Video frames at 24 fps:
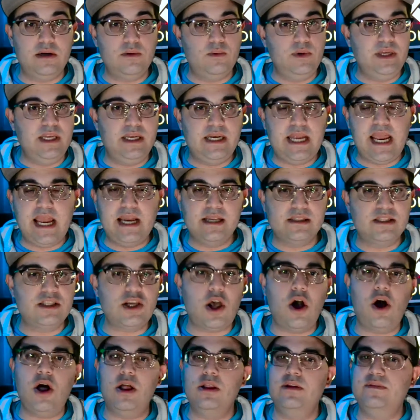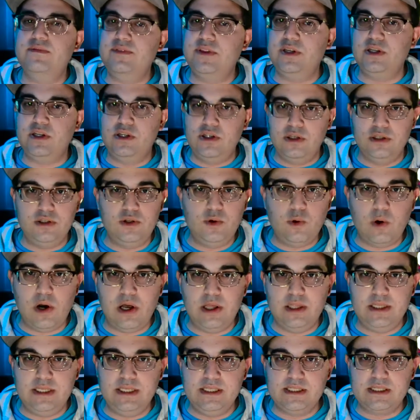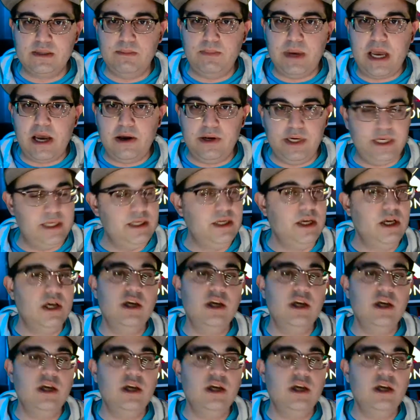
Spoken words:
We enhance all of the good qualities about it.